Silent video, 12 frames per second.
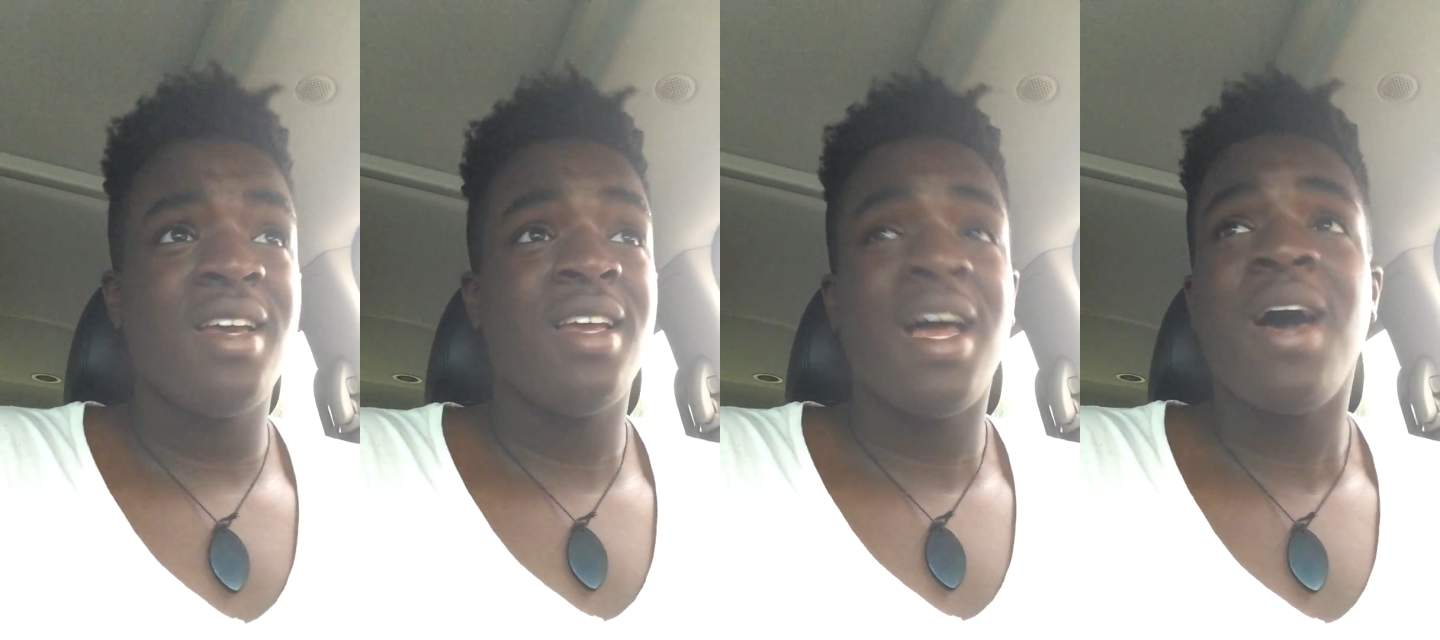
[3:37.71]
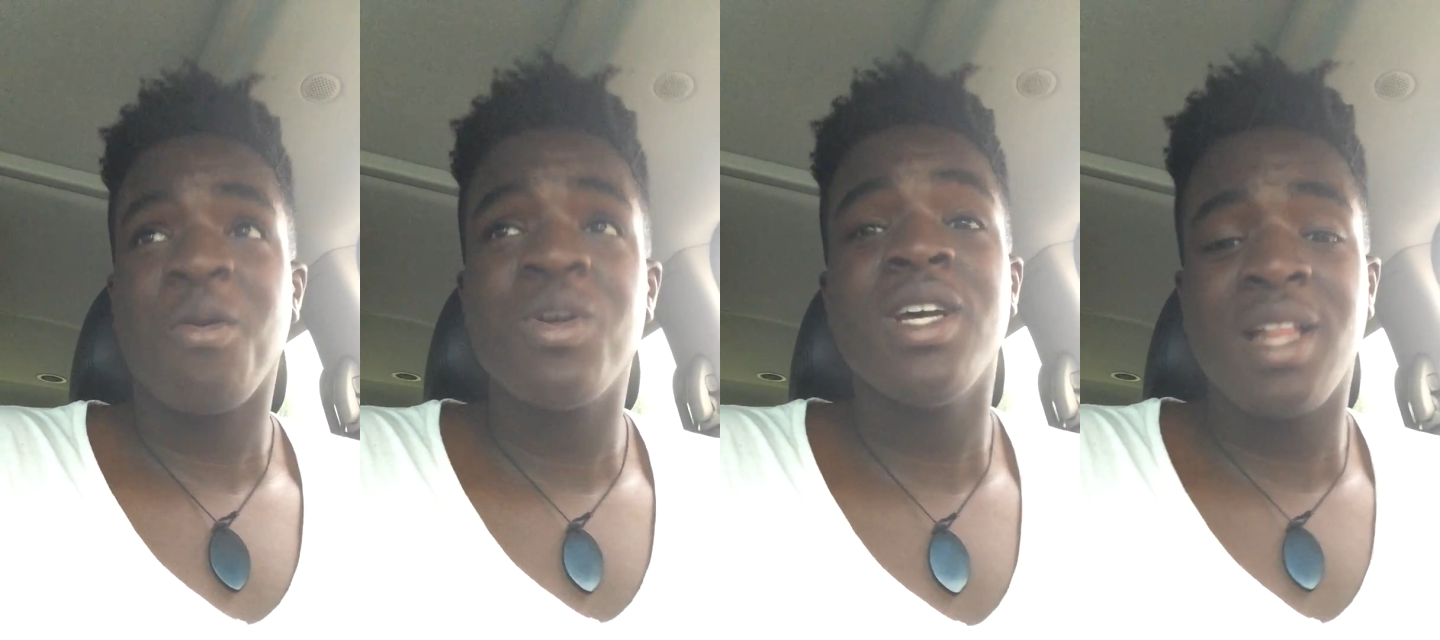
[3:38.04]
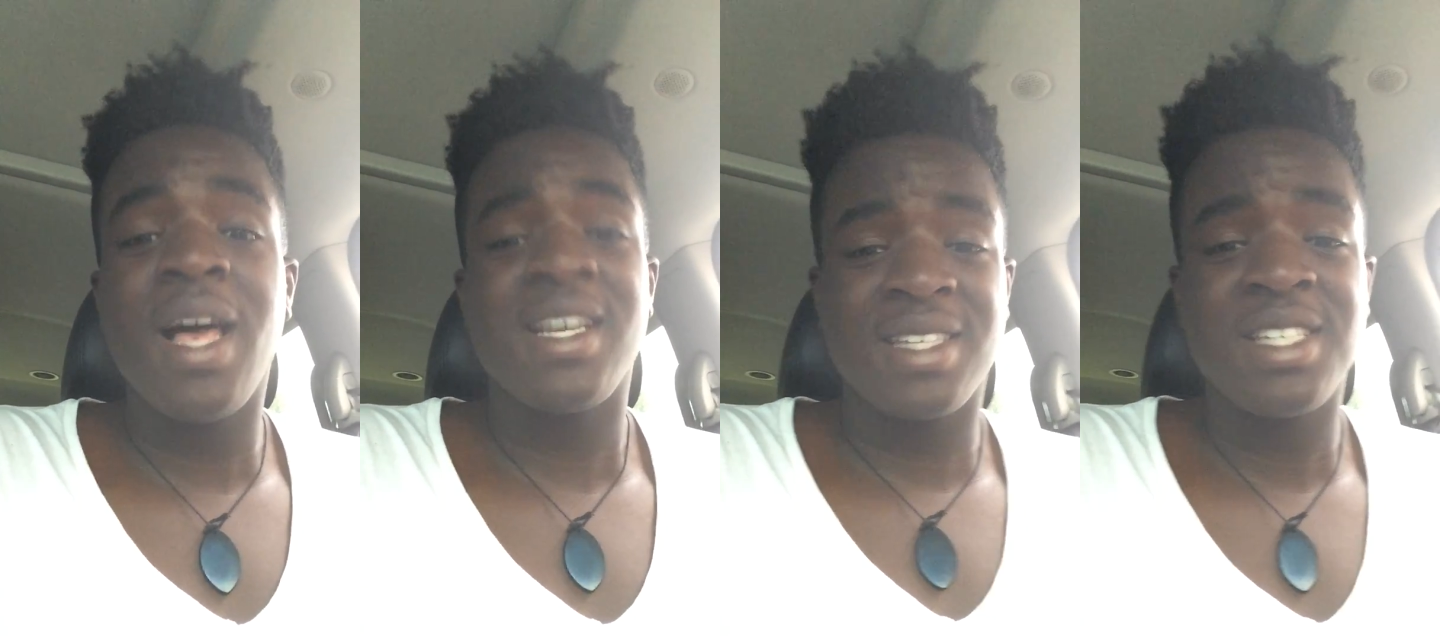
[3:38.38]
And I
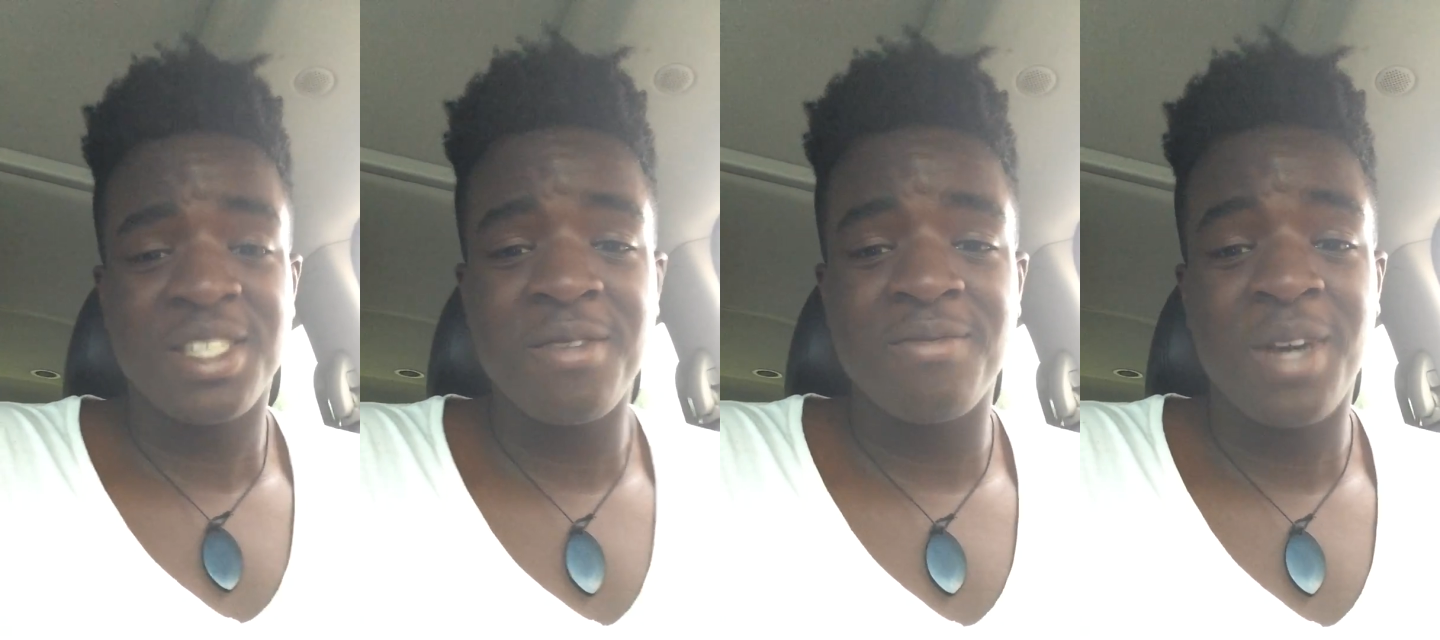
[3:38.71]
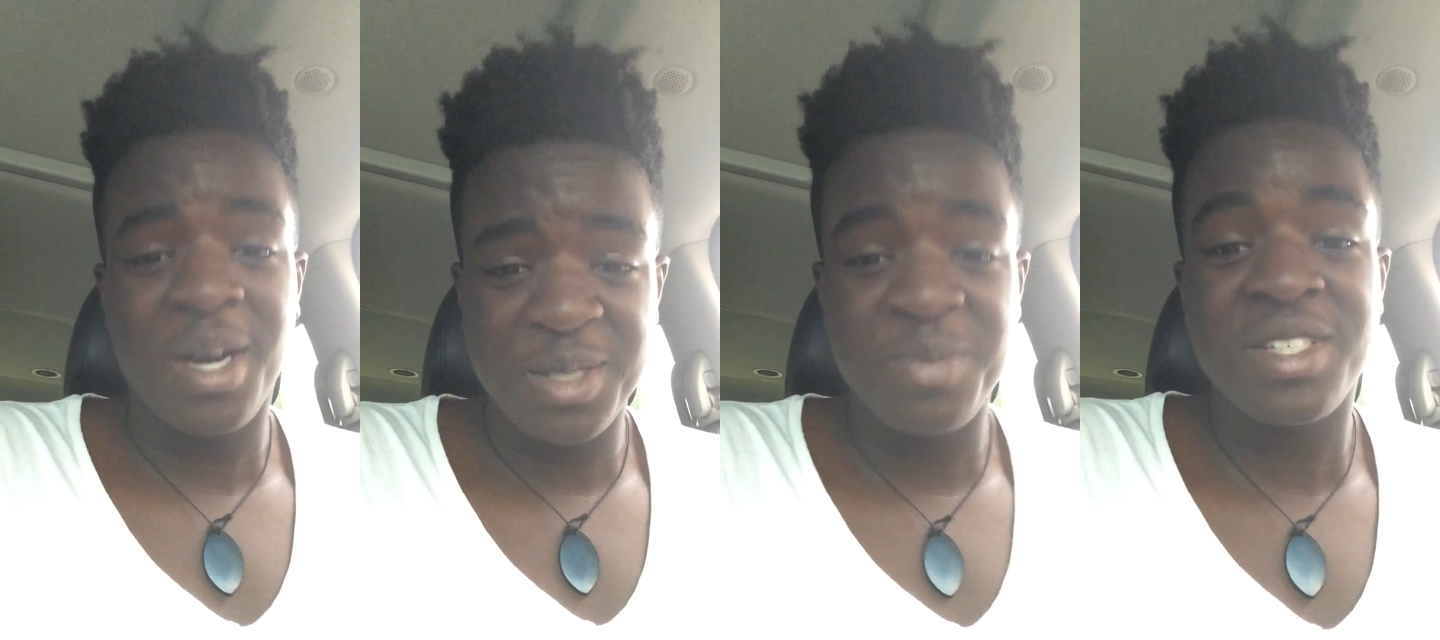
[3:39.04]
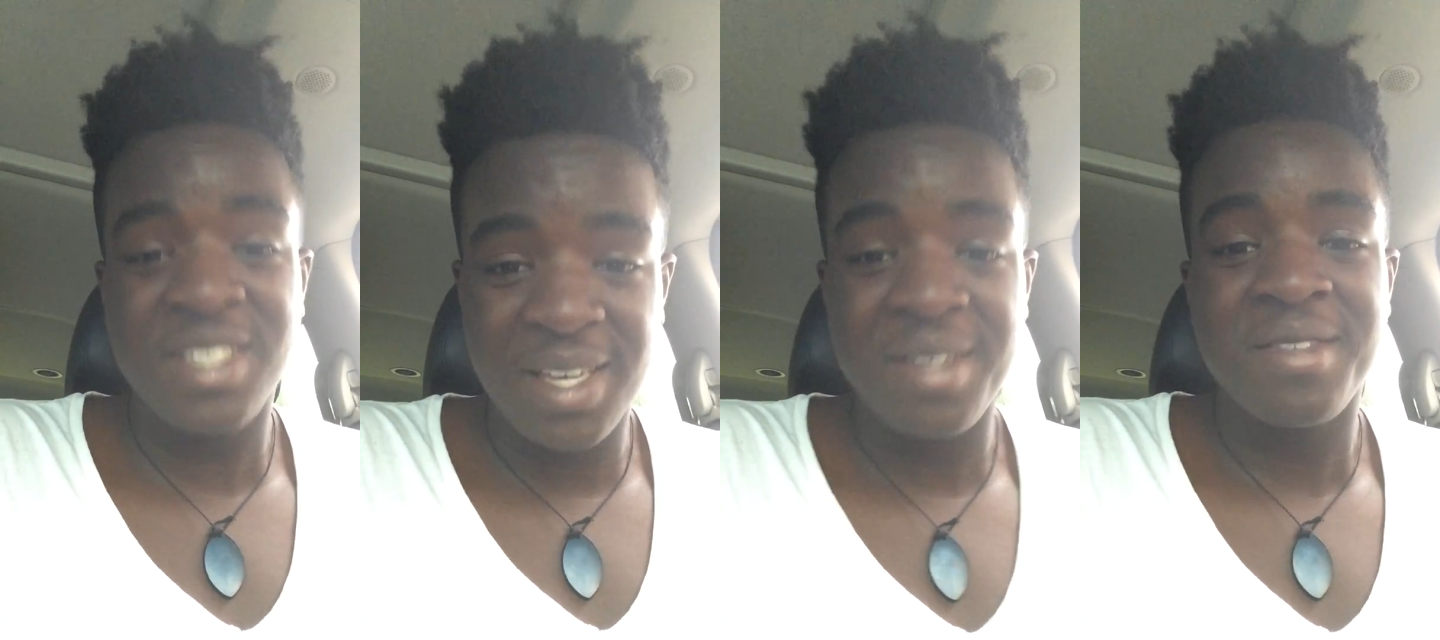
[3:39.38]
realized that shit
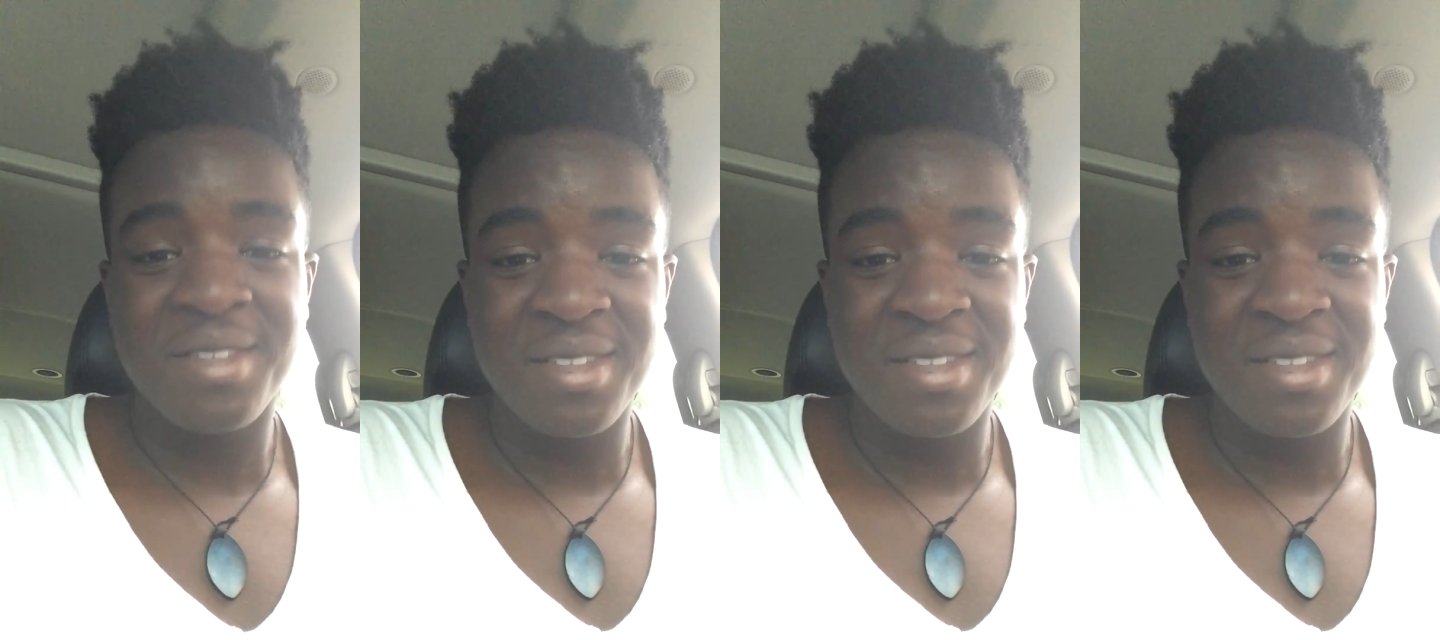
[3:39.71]
100%.